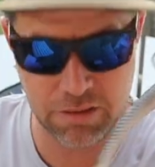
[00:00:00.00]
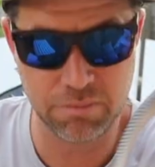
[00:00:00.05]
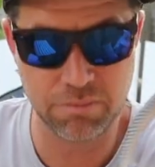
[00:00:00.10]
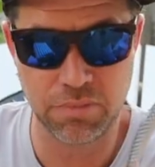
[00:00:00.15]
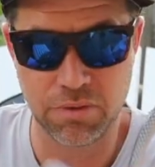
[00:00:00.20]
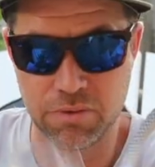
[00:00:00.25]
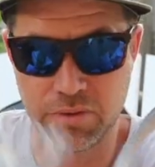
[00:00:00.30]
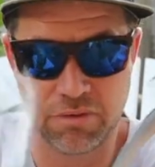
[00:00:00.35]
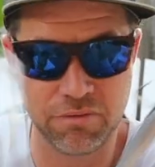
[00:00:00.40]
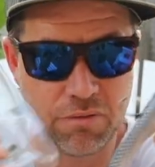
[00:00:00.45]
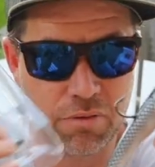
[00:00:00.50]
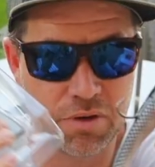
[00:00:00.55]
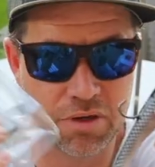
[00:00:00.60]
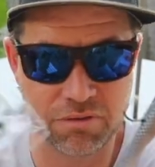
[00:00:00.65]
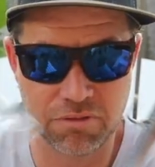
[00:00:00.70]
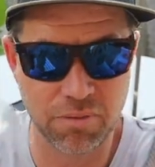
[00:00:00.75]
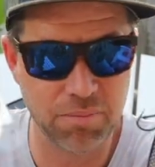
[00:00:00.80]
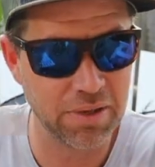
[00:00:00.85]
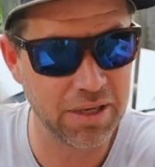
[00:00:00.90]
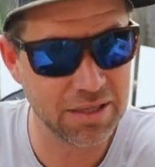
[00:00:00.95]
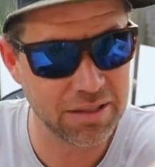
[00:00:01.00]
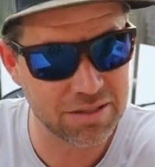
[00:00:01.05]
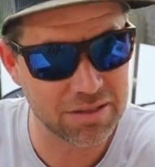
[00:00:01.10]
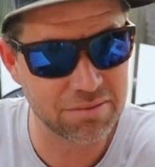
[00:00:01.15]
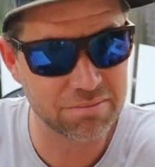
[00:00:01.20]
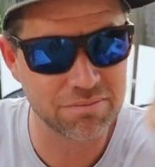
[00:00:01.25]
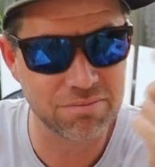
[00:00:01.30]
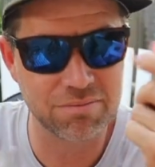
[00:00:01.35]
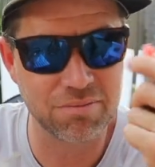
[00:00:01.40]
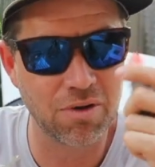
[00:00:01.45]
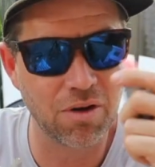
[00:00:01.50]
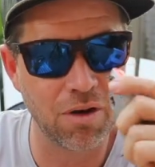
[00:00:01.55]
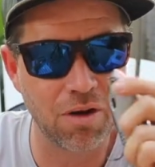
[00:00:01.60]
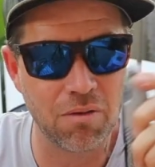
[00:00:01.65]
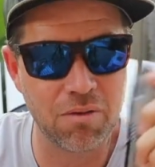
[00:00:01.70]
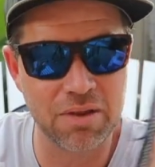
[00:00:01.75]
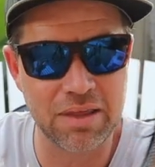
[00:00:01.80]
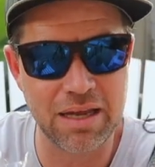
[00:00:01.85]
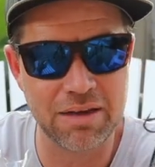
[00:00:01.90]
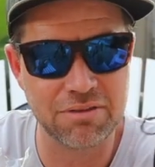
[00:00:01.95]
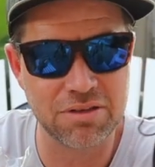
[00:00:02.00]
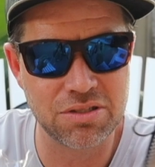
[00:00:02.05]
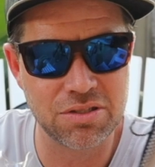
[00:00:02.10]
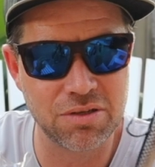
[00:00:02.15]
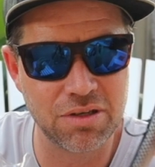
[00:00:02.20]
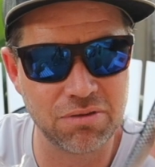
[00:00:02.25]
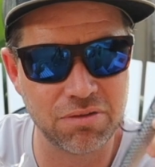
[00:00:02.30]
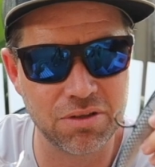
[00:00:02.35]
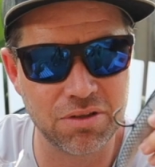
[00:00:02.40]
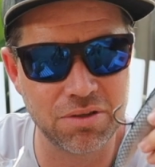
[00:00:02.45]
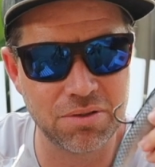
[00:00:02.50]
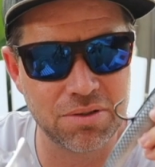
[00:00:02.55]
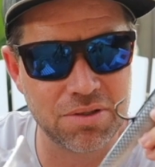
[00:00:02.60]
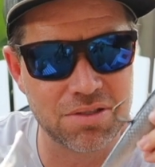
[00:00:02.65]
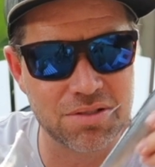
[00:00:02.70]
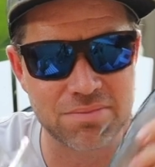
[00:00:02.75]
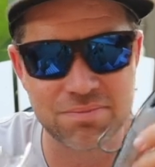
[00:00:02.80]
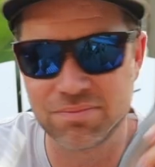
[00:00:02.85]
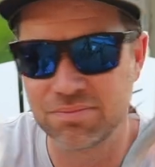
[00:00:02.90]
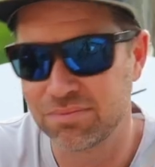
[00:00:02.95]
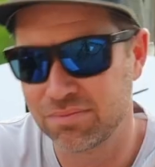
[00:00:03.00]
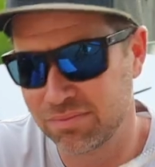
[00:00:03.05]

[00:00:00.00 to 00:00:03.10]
know, 3-4 different baits, all with having 2 different lures.